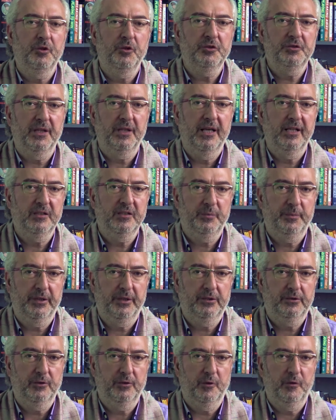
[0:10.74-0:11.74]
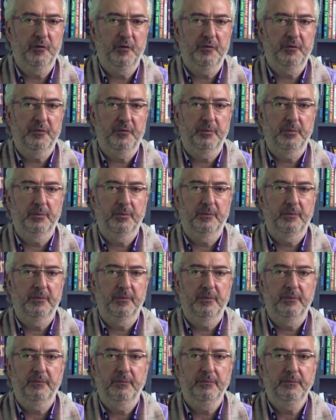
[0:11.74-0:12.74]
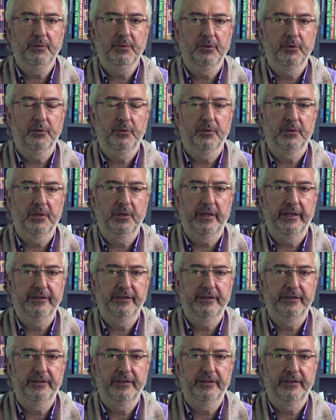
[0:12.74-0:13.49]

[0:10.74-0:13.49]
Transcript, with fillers: most aspect of, you know,